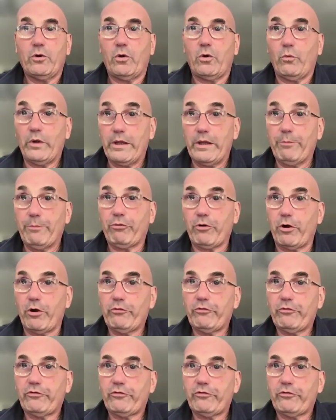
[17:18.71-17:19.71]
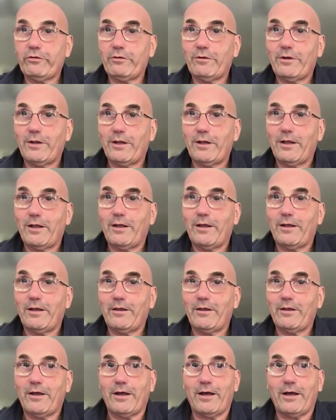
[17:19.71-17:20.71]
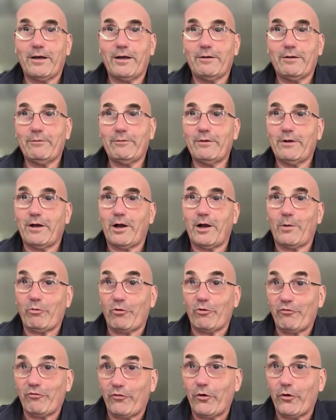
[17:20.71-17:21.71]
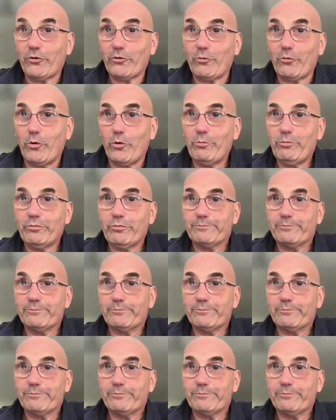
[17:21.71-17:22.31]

we approach our preferred group